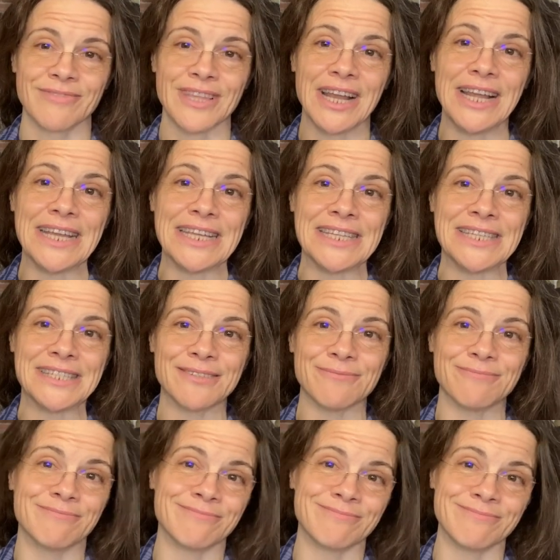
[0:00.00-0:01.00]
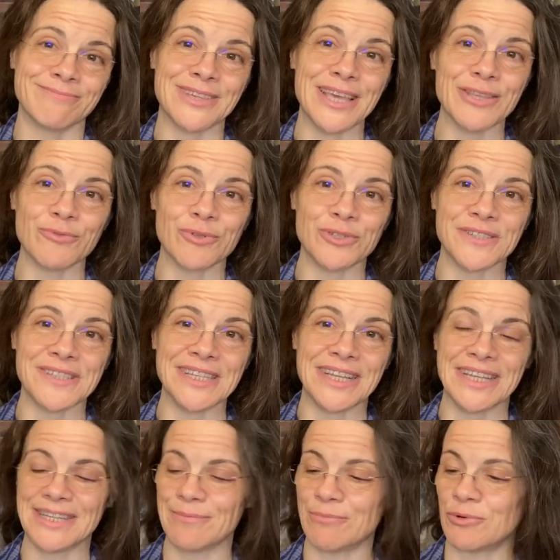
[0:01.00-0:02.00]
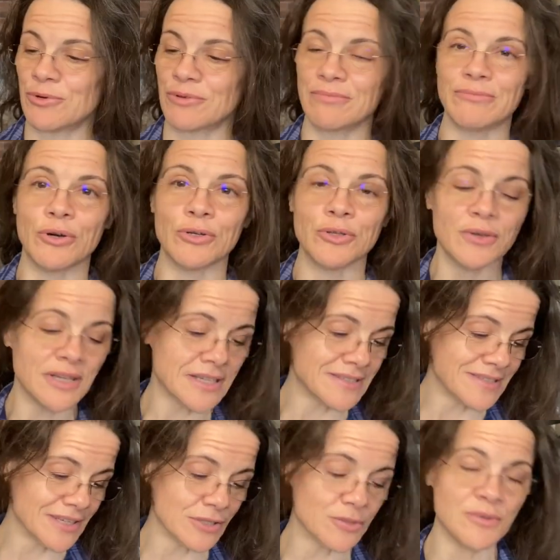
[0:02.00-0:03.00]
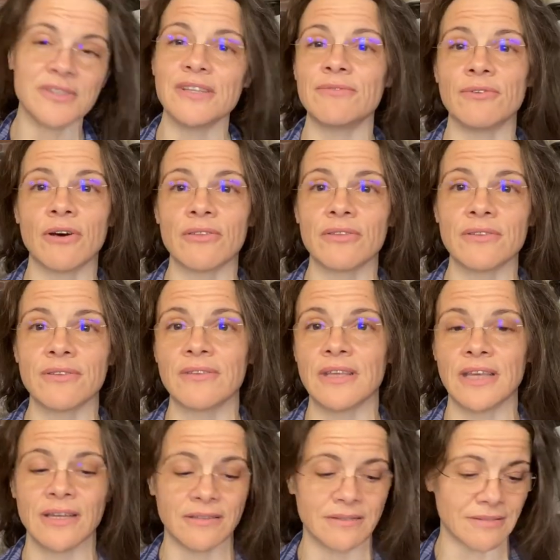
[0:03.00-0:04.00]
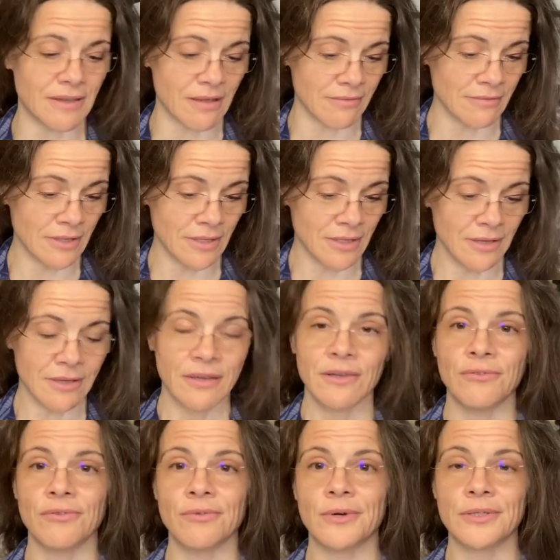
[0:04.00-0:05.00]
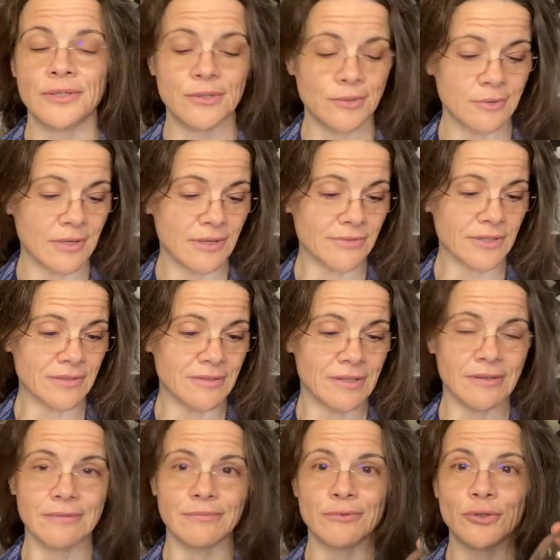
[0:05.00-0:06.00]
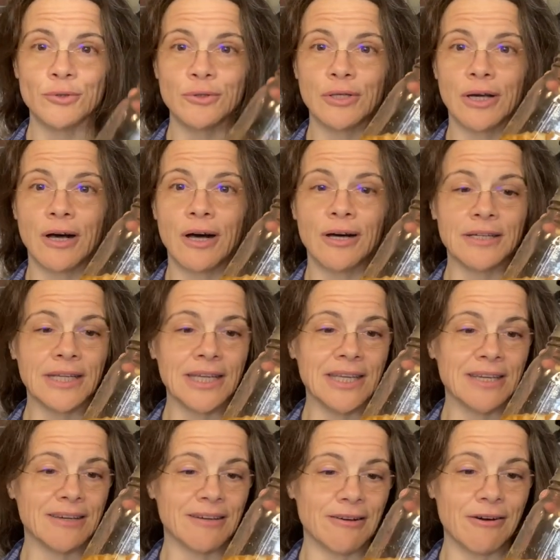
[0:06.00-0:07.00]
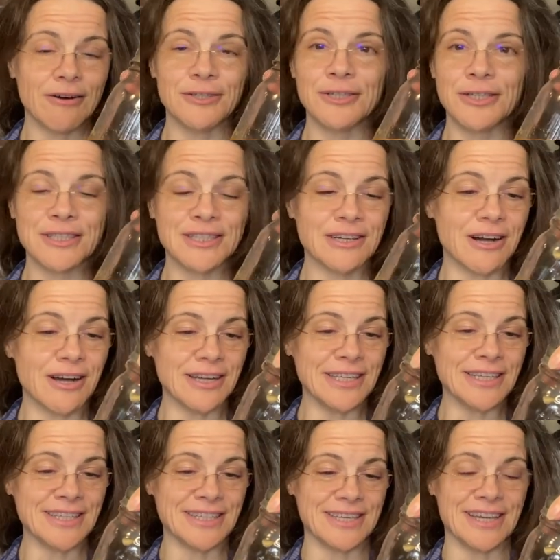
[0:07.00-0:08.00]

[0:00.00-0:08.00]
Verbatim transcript: lid. It won't seal anymore. Or you can still use it for other things. Uh, if you want to do, I've got a good uh, honey, uh, onion, garlic